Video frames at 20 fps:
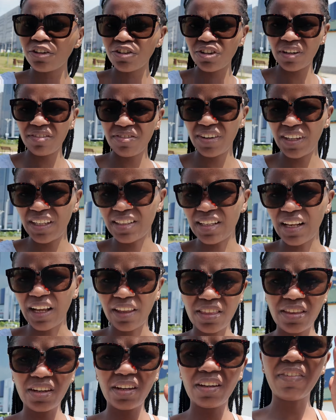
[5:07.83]
entry fee is like
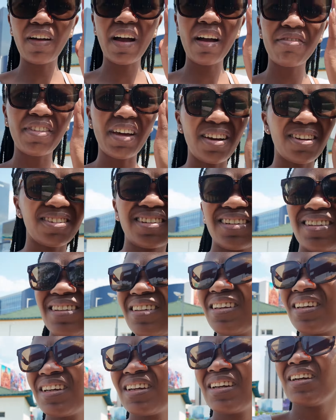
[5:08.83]
35,000
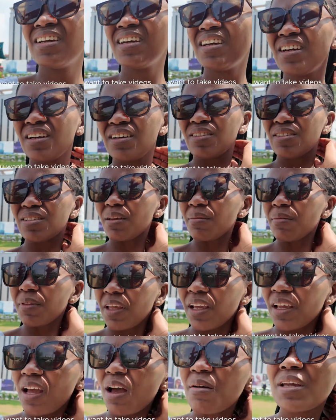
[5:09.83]
or
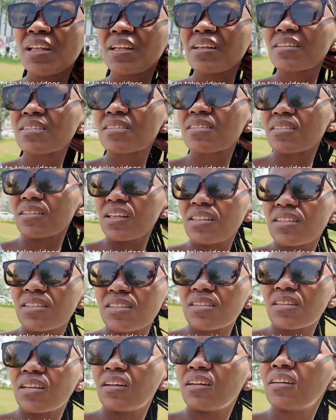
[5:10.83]
something. I mean, it's
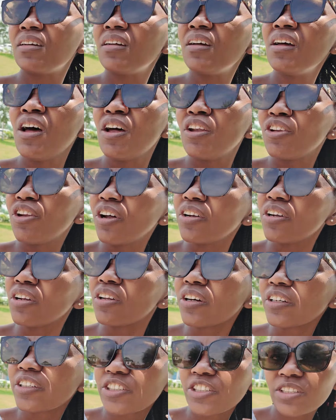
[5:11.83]
Not a
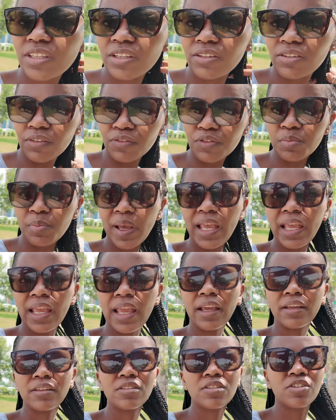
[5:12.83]
lot, it's just that you have to pay
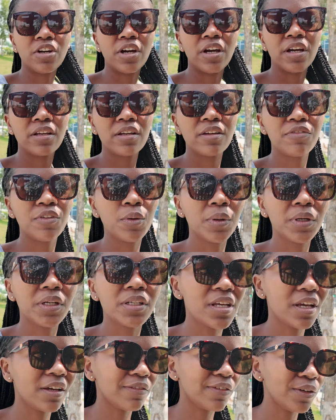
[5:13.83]
extra if you want to
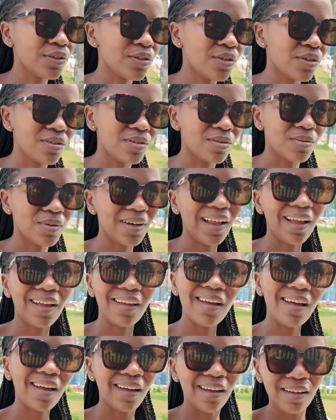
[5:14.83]
take photos. And we're like,
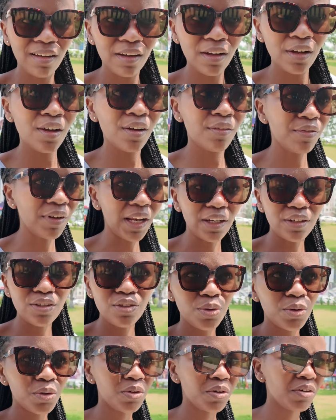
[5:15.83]
ugh, for like
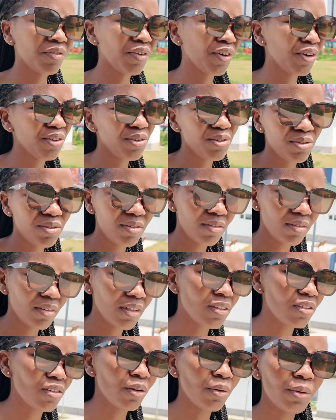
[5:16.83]
two or three photos,
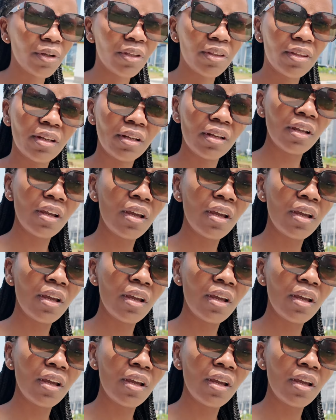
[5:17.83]
it's not worth it.